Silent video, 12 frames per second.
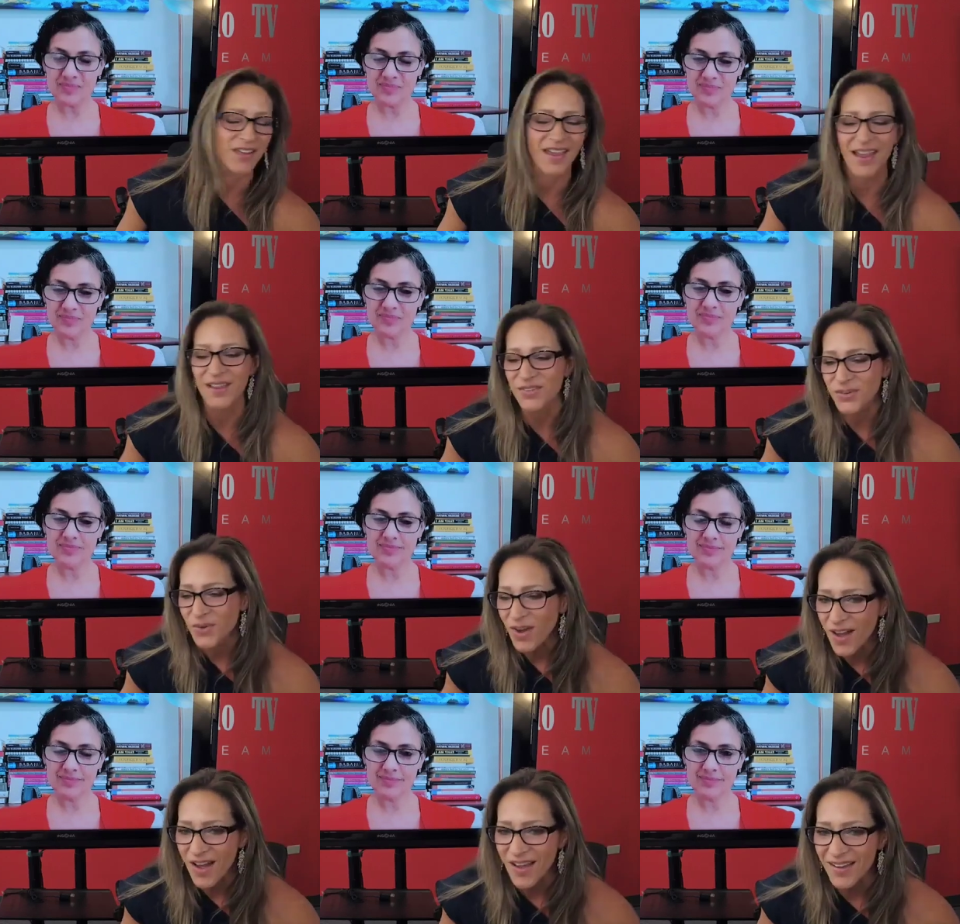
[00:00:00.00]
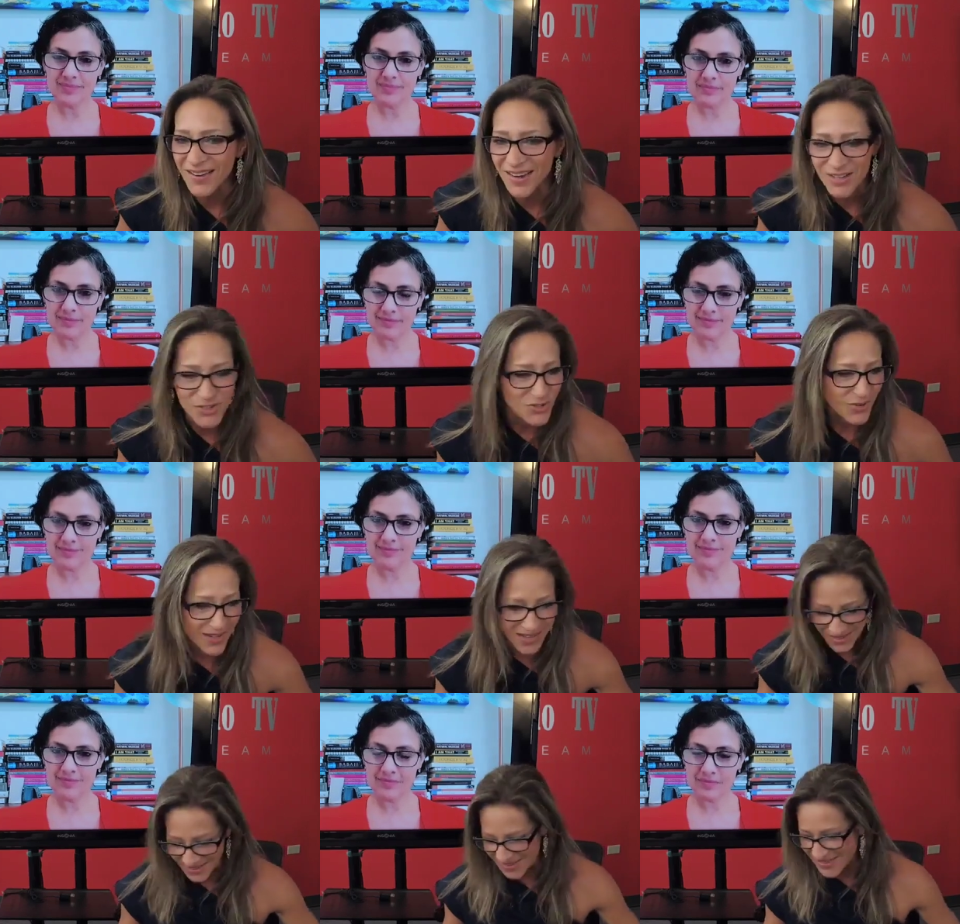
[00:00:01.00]
Speaker 1: to have you on and
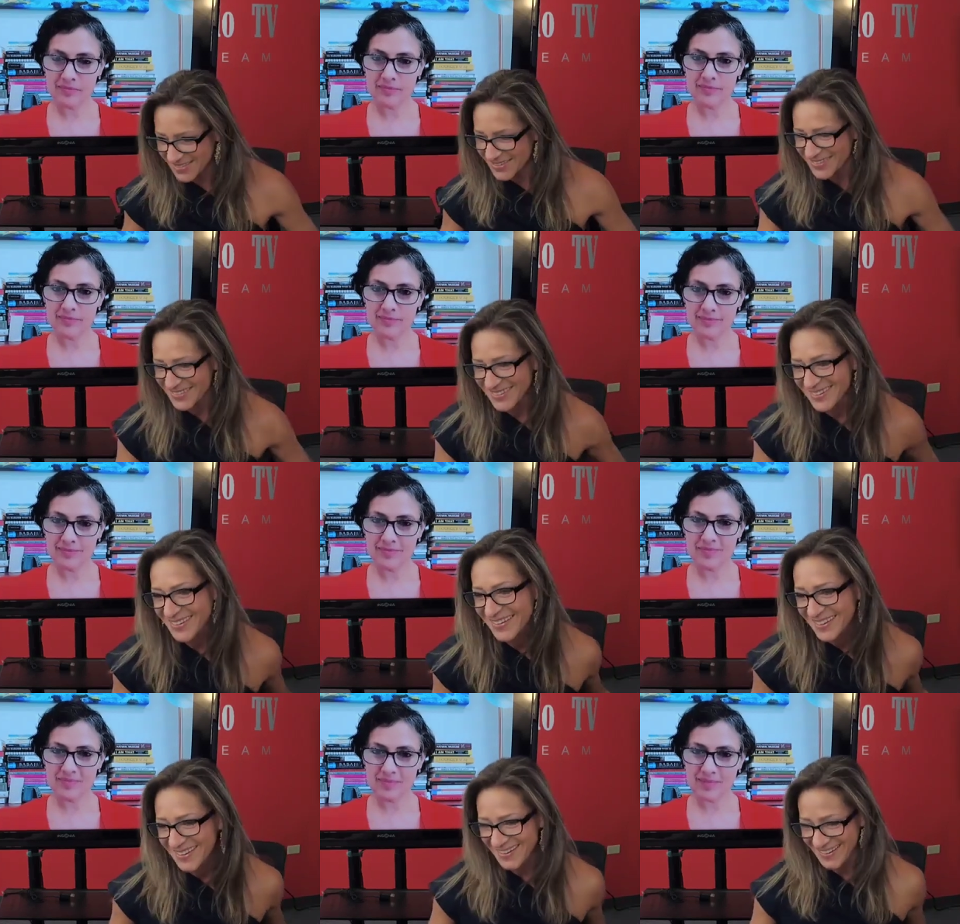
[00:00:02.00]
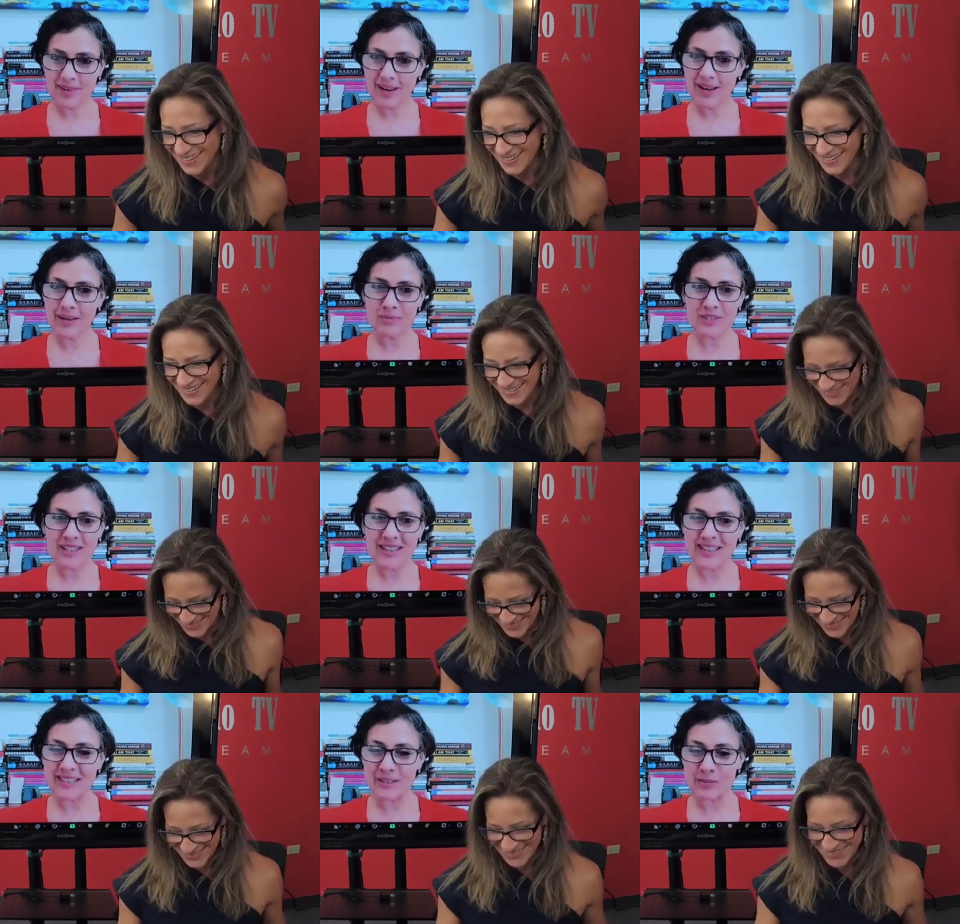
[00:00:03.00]
joining us.
Speaker 2: I am
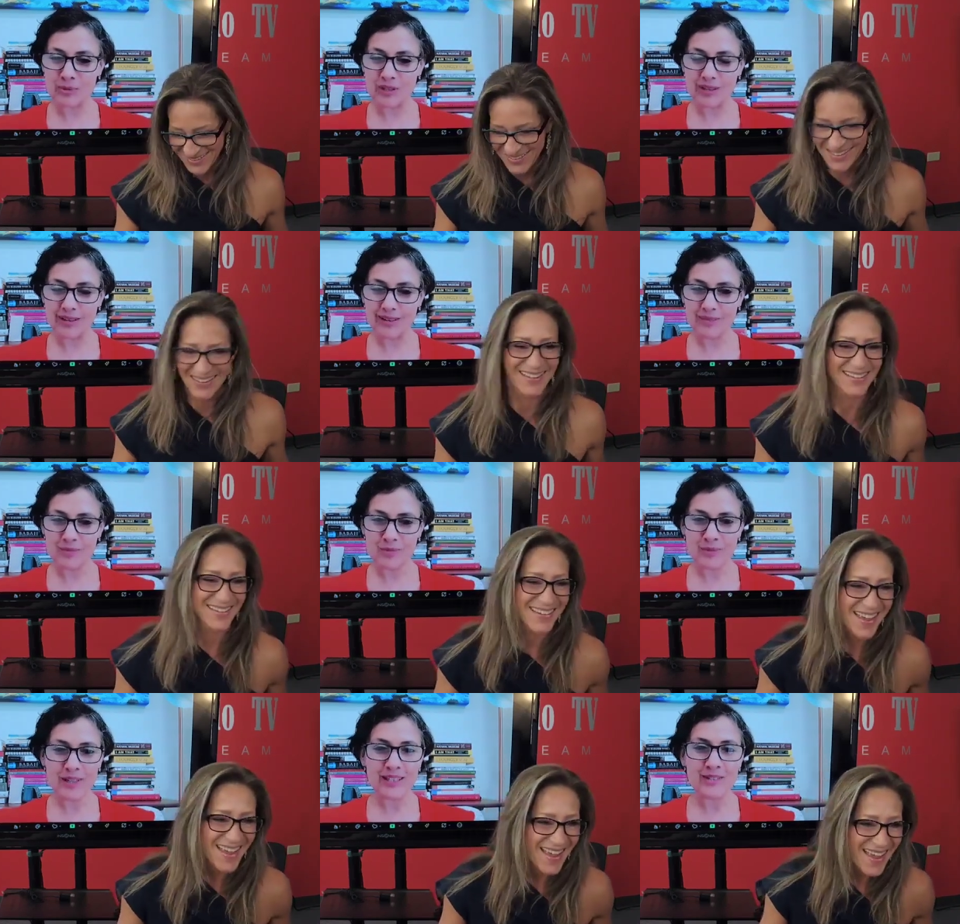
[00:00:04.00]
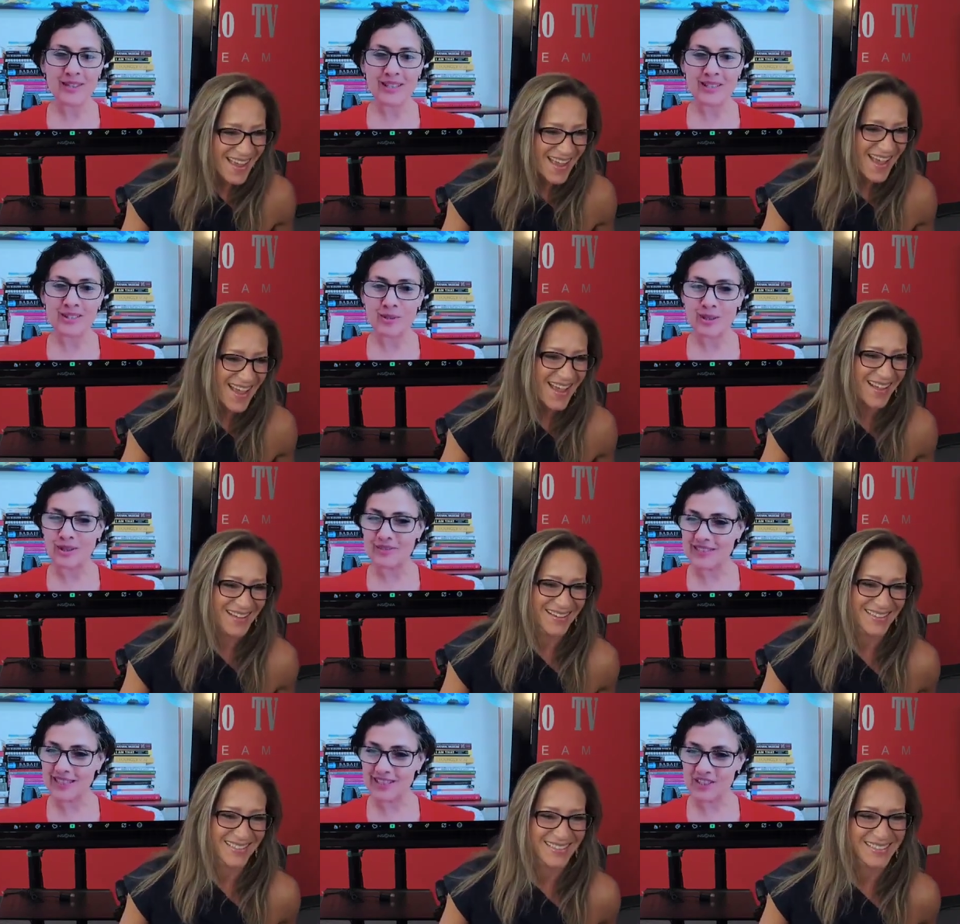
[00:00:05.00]
delighted to be here, ready to get into our
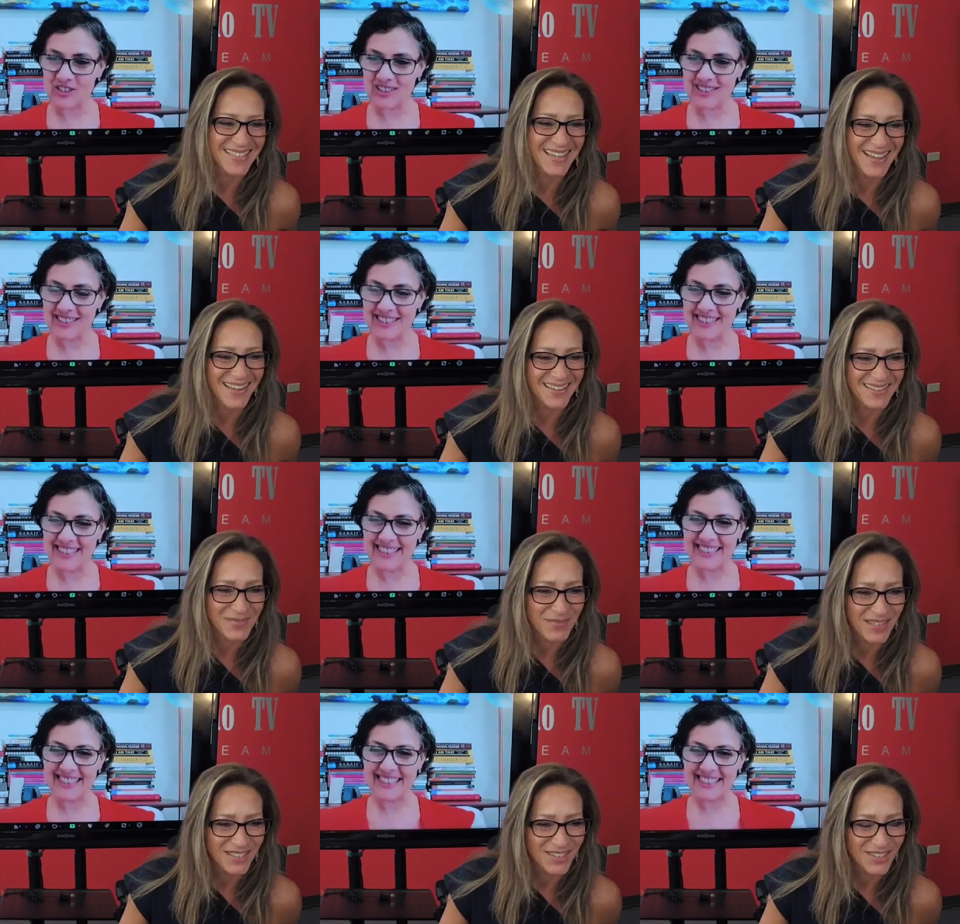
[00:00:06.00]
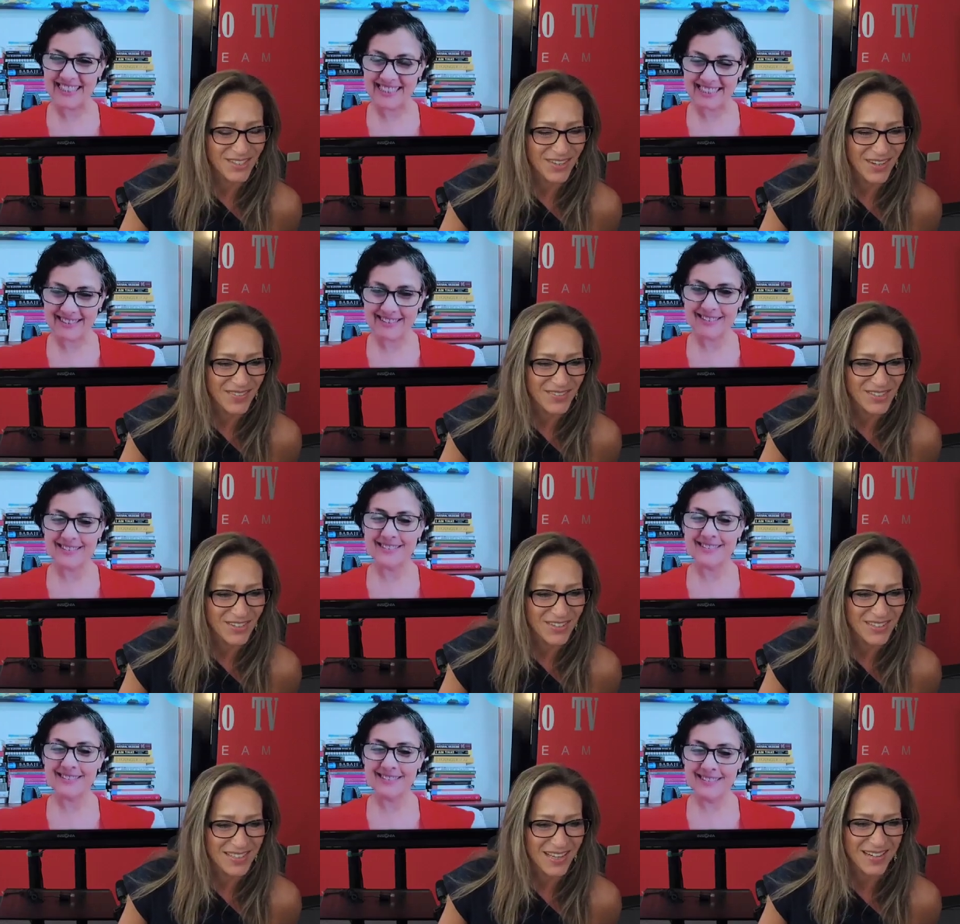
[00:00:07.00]
conversation.
Speaker 1: Yes, me too. I'm so
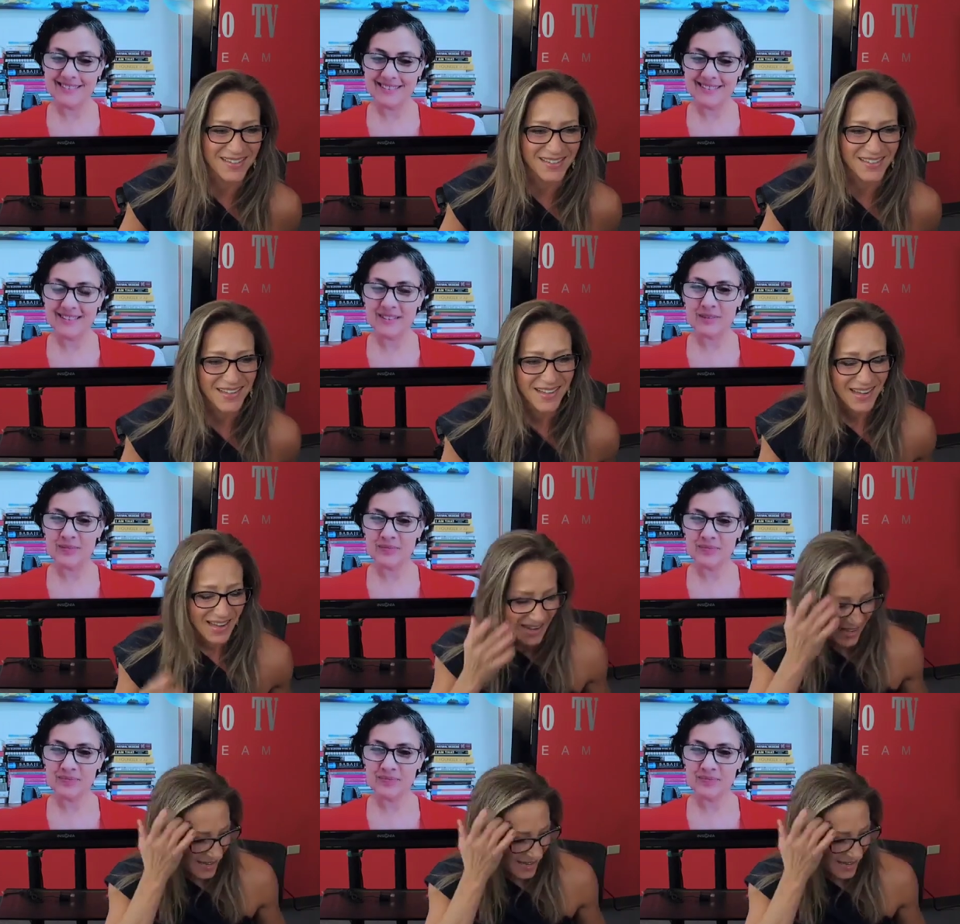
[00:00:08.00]
excited. I